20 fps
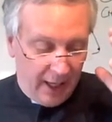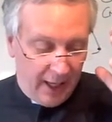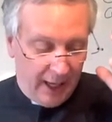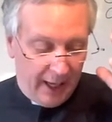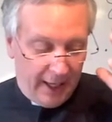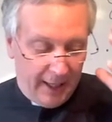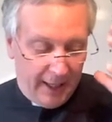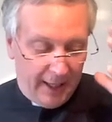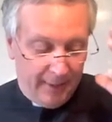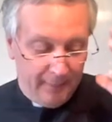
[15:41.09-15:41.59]

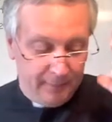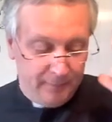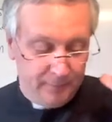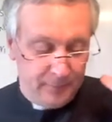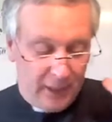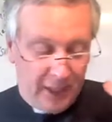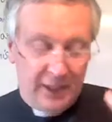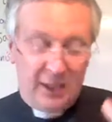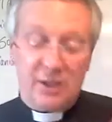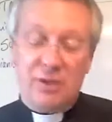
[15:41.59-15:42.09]

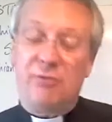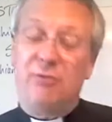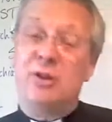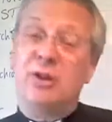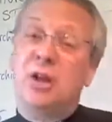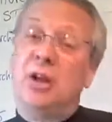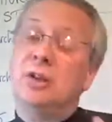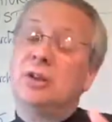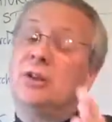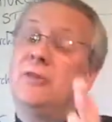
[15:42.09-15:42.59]
and as a
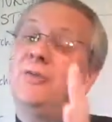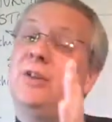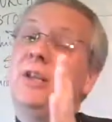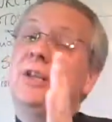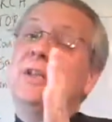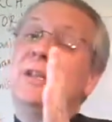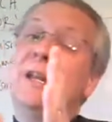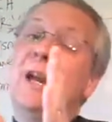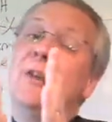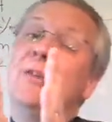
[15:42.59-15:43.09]
result of
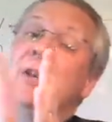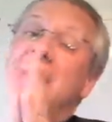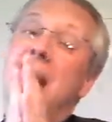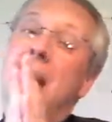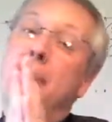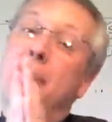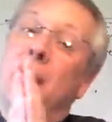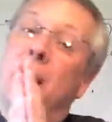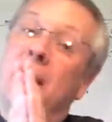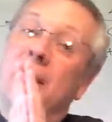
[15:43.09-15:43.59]
this, now the
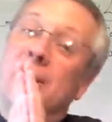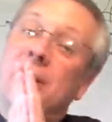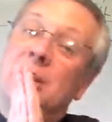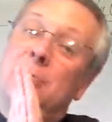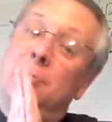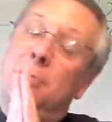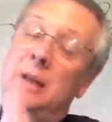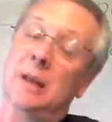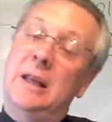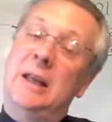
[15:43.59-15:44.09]
empire
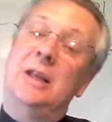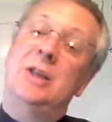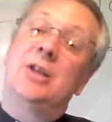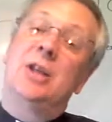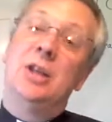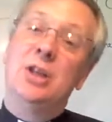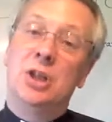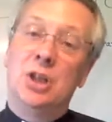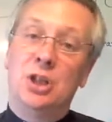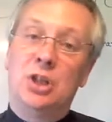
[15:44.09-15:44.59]
splits
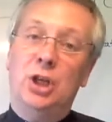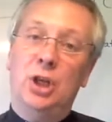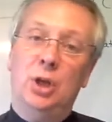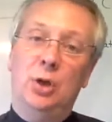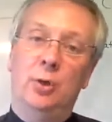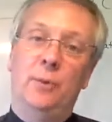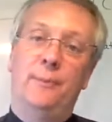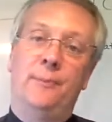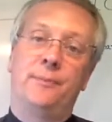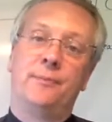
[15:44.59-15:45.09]
into
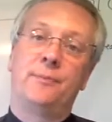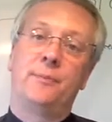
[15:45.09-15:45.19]
two.